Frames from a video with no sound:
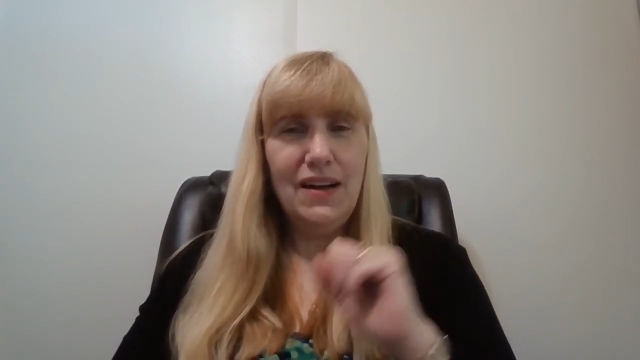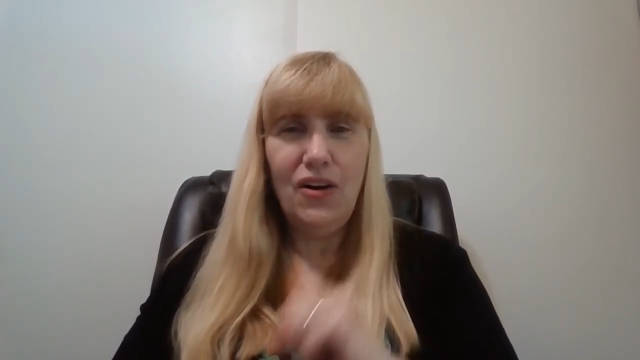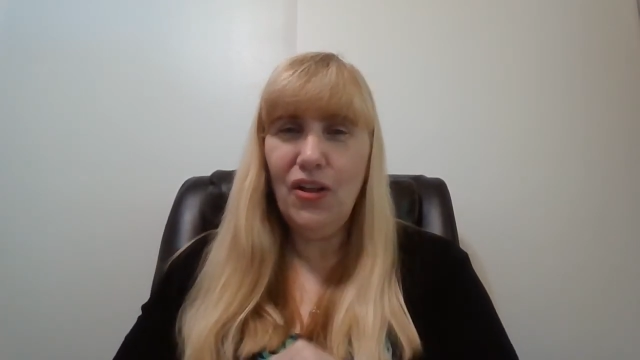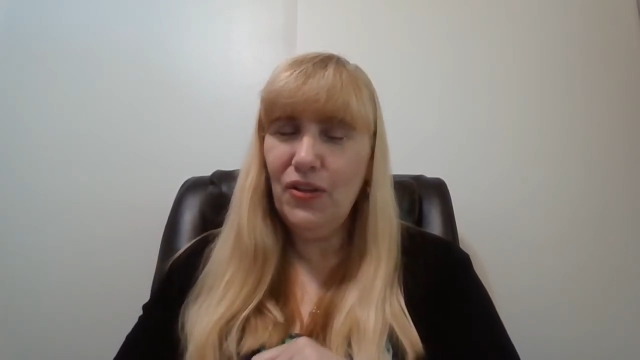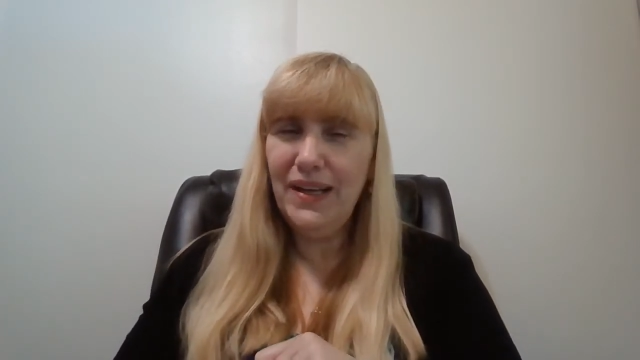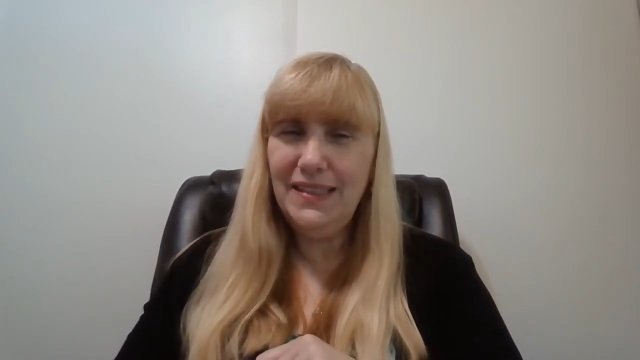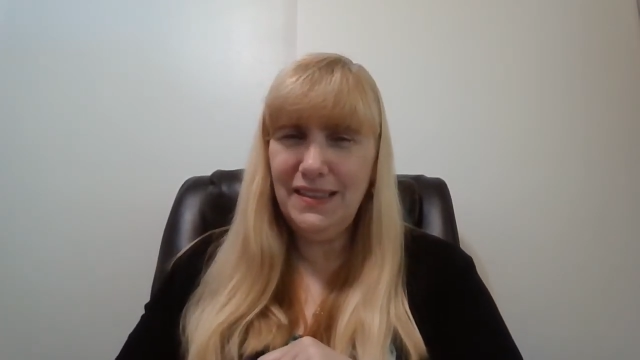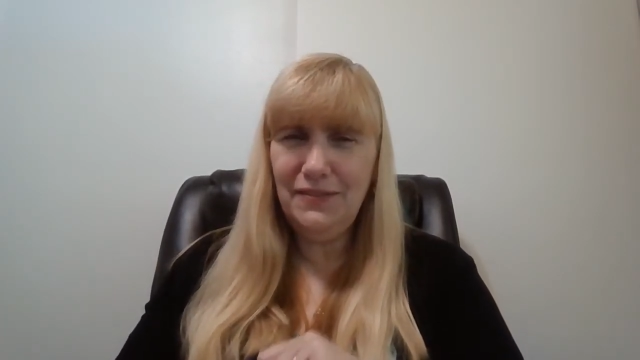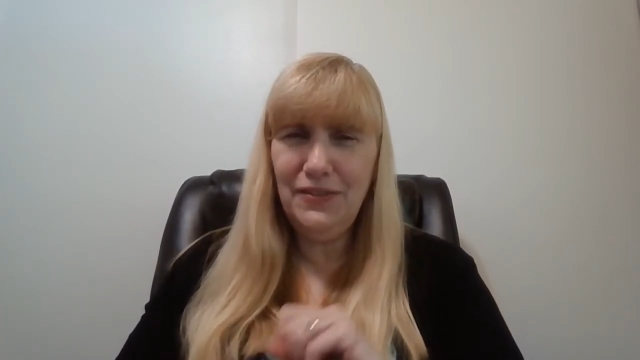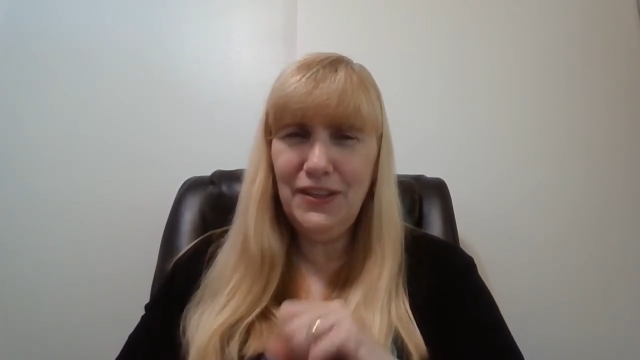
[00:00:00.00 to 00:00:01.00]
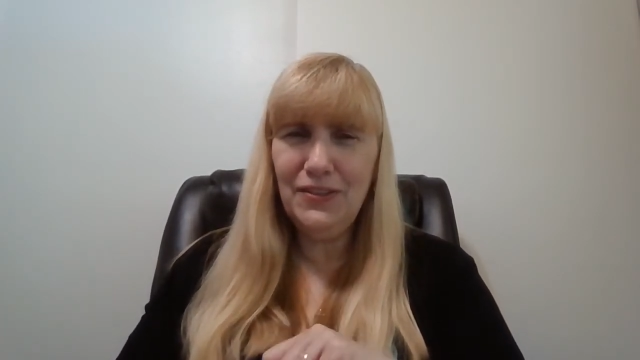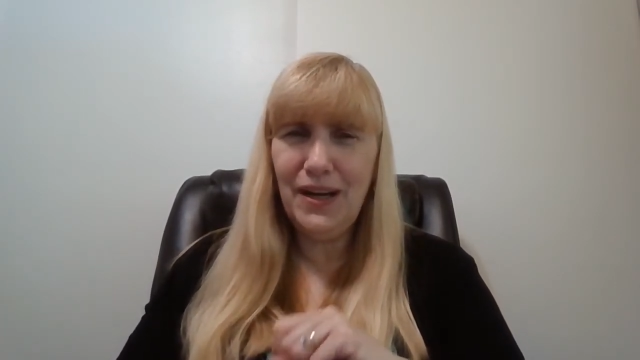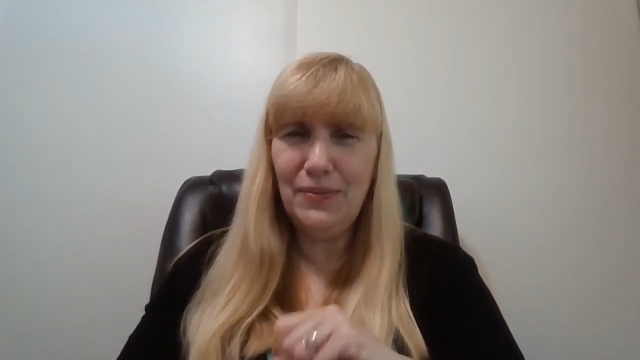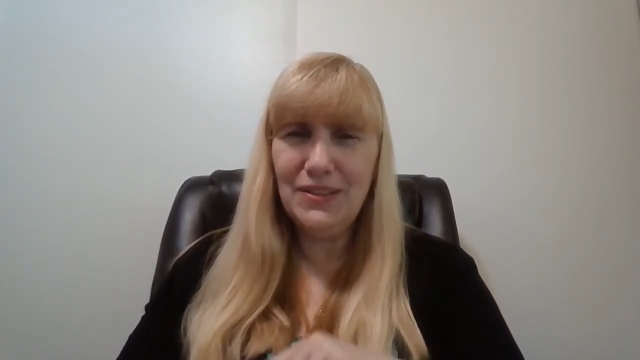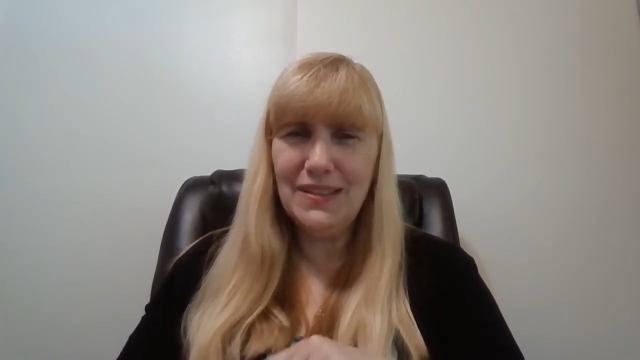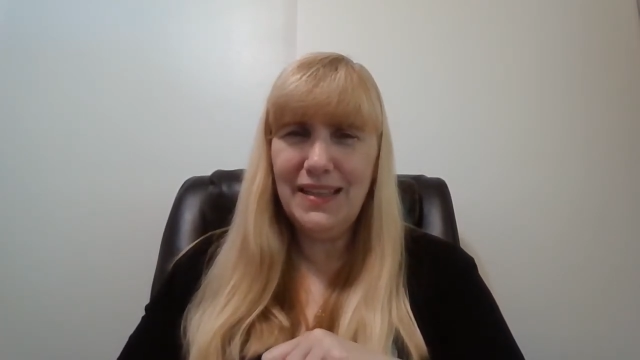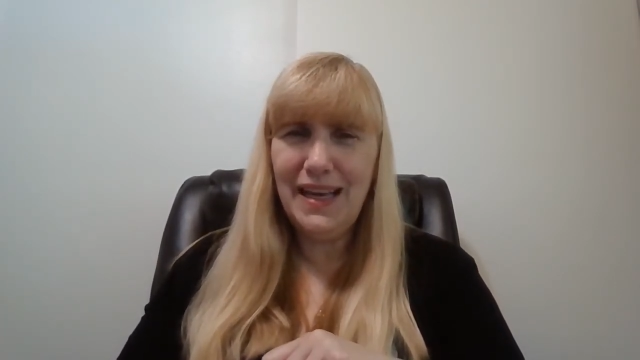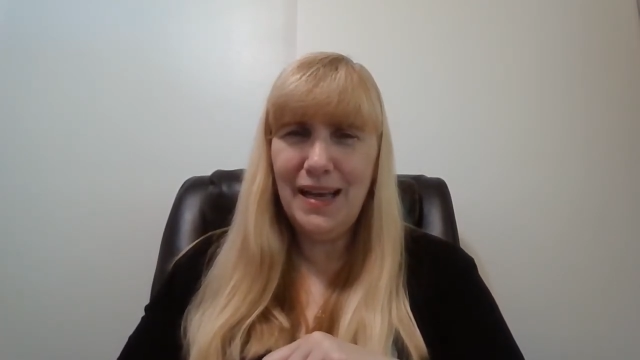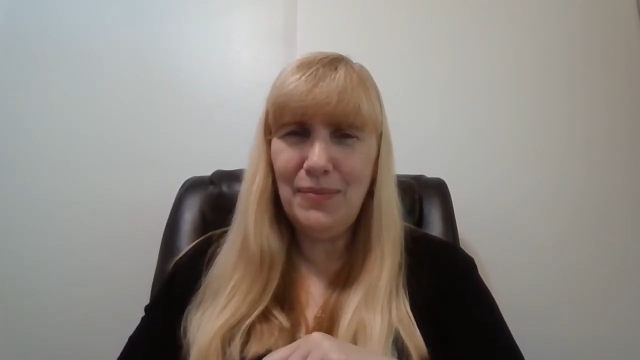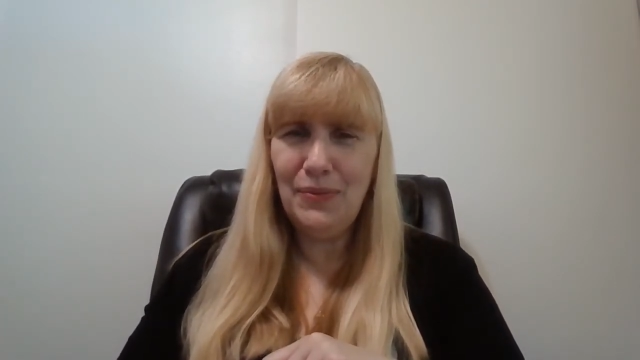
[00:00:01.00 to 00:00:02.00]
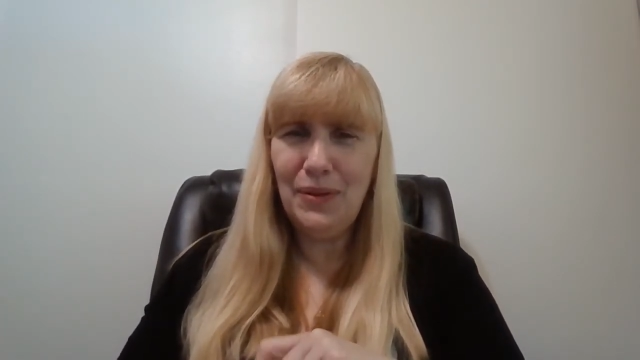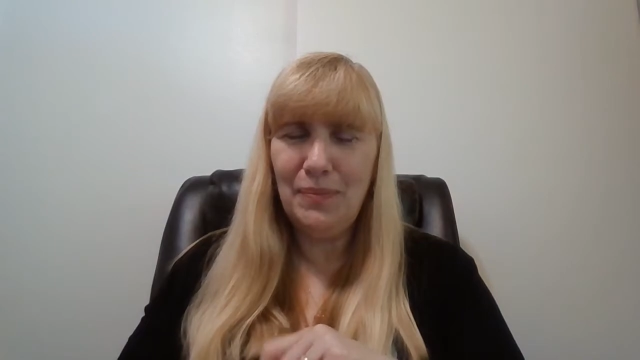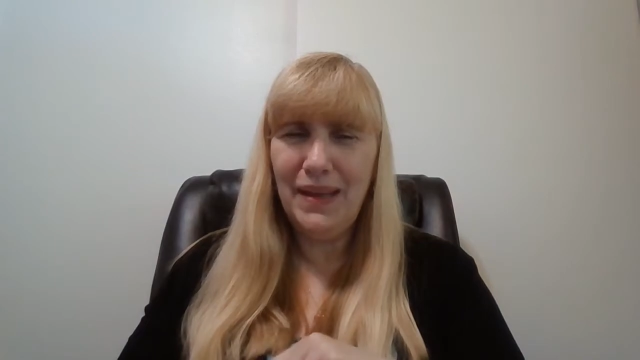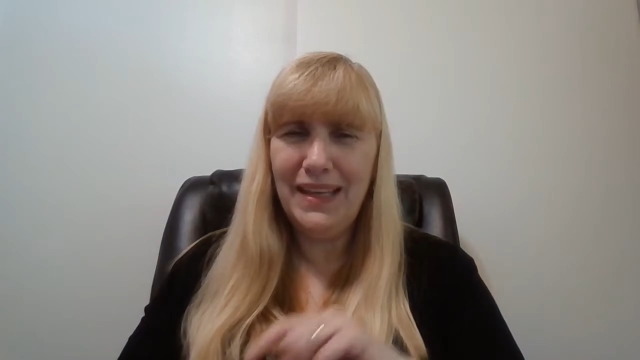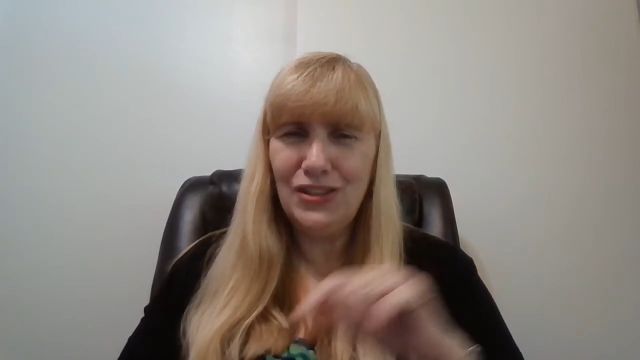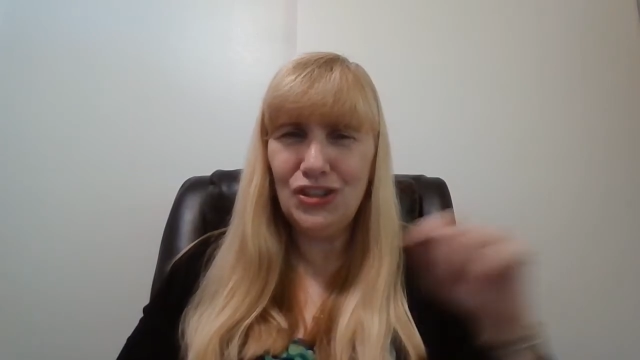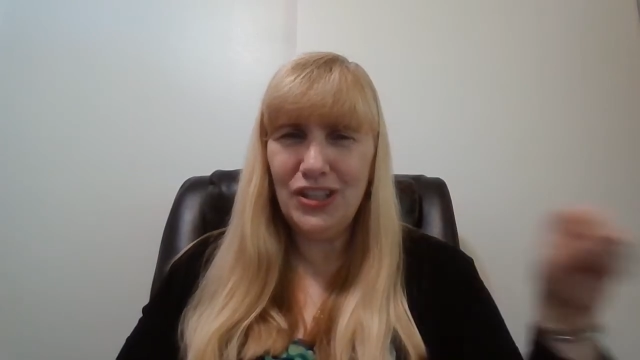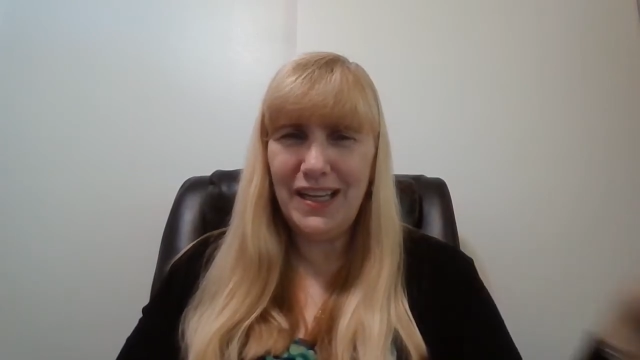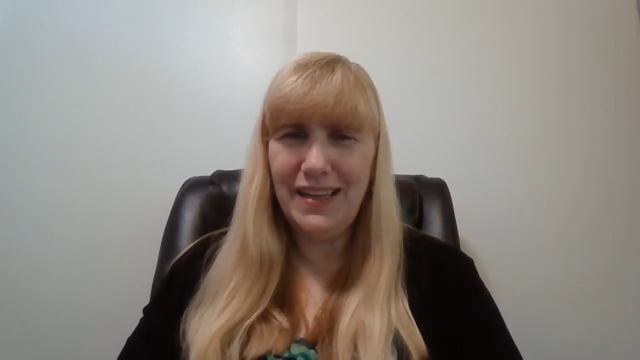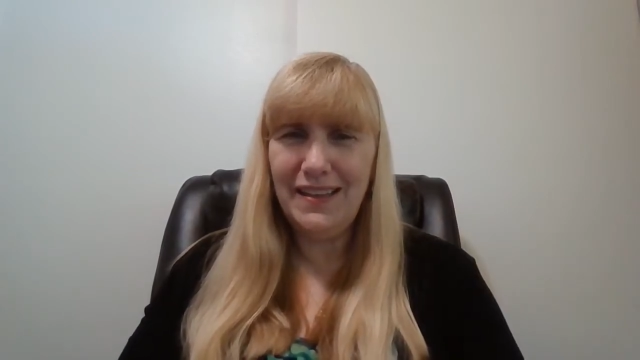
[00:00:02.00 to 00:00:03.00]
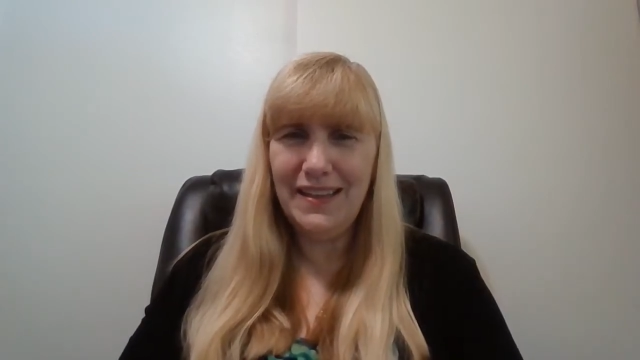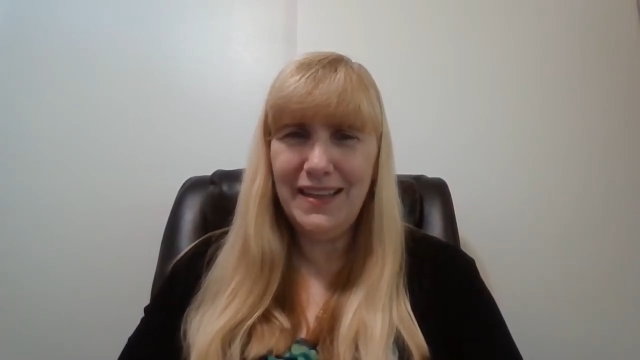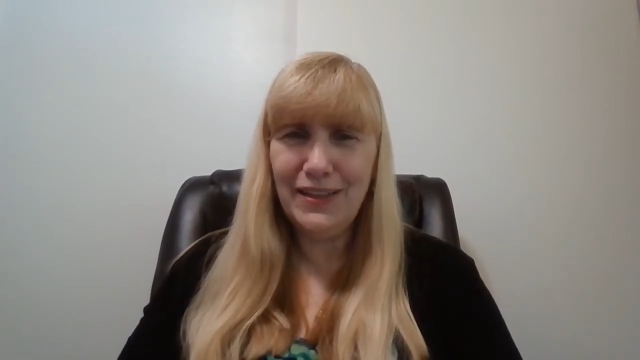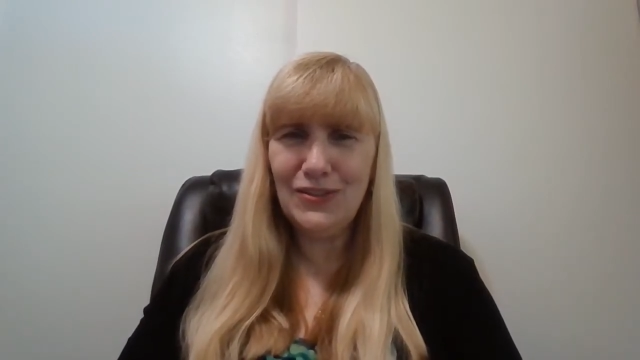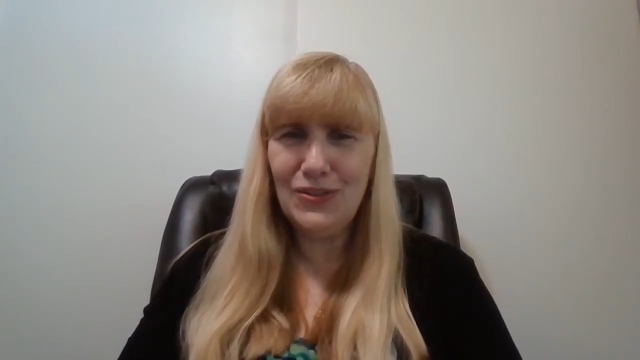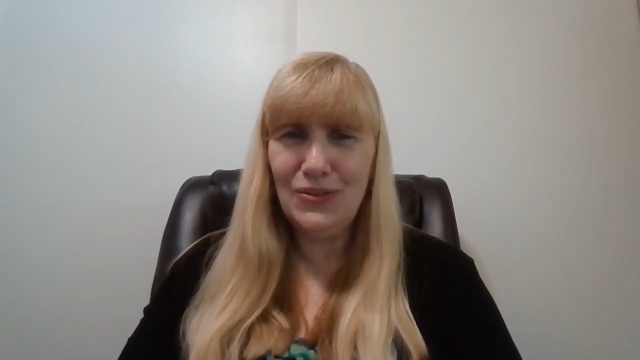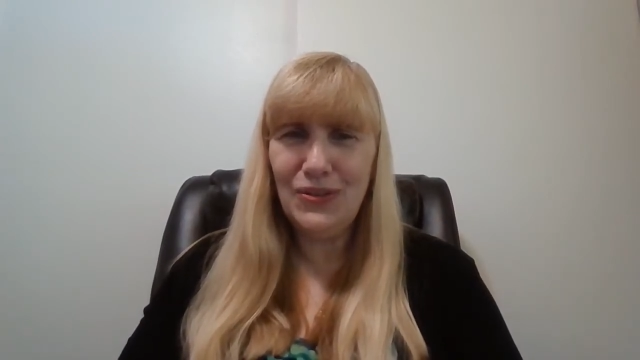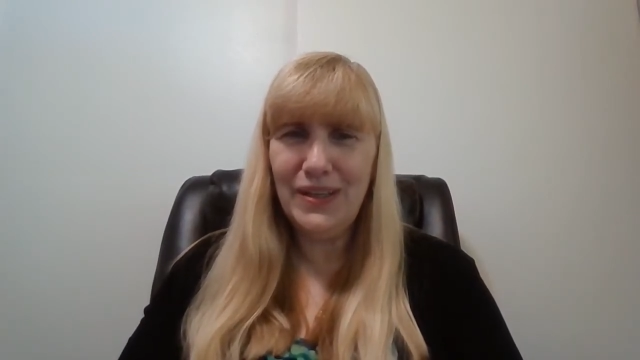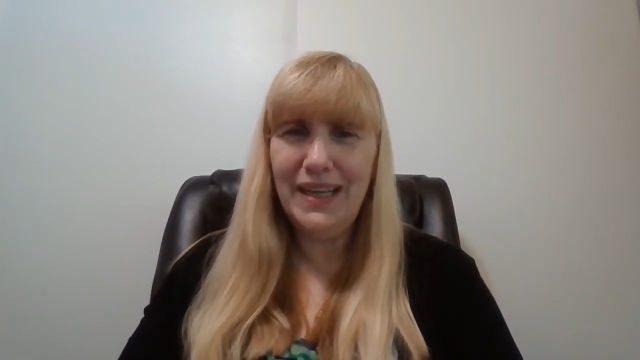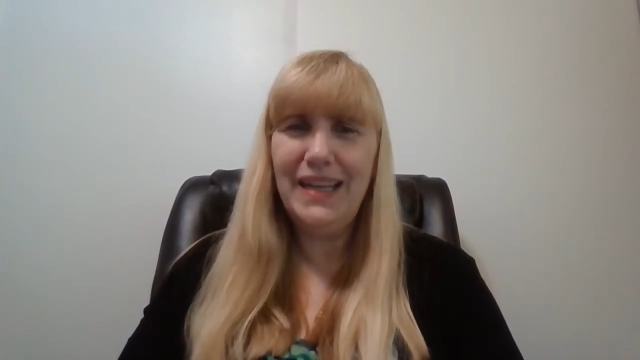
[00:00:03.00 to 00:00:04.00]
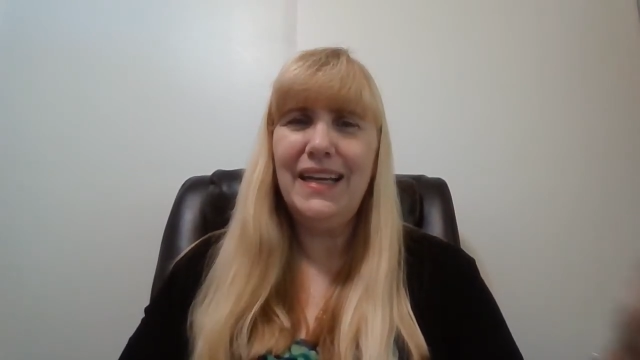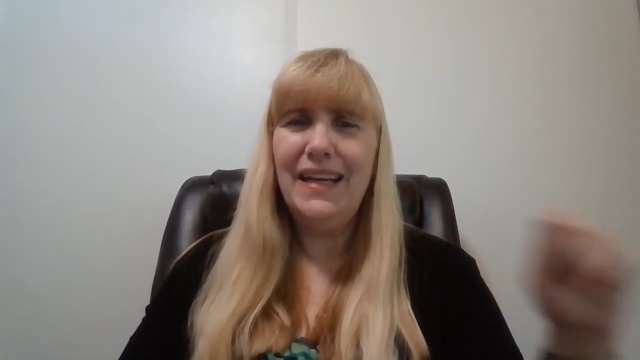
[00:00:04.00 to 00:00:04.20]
although I didn't figure out what's going to happen with Meg and Jake in the next story,